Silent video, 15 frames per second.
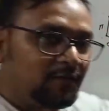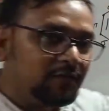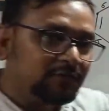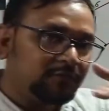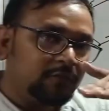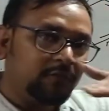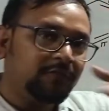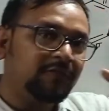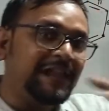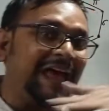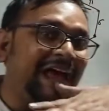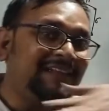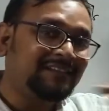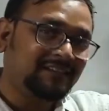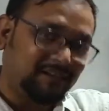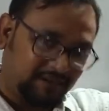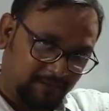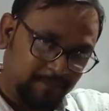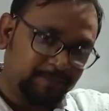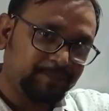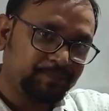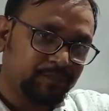also, flat.
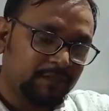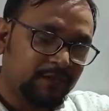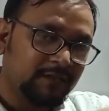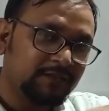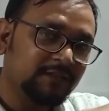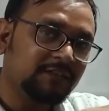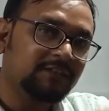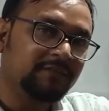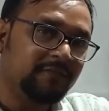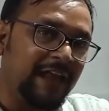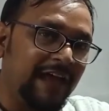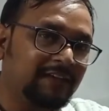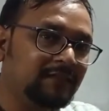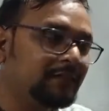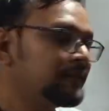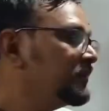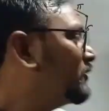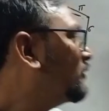This is flat.